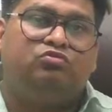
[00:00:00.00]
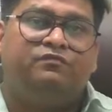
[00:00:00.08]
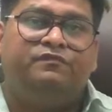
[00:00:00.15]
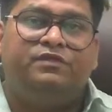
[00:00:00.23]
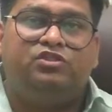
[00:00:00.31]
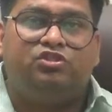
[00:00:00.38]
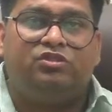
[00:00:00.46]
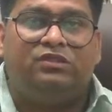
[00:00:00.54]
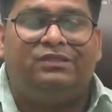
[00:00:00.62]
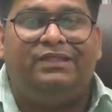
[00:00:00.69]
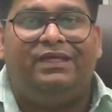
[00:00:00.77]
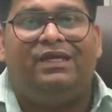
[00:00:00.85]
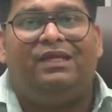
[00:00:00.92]
through which
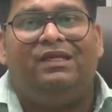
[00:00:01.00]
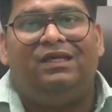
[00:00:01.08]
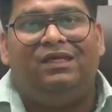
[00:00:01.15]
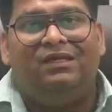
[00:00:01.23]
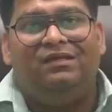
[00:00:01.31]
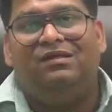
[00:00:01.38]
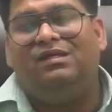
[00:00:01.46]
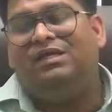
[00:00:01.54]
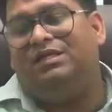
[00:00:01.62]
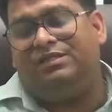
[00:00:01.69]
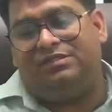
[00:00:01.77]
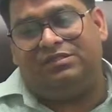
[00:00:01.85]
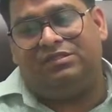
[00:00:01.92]
they can
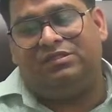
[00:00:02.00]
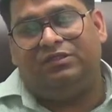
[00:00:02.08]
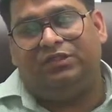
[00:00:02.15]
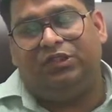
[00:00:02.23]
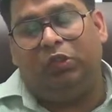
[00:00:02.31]
increase,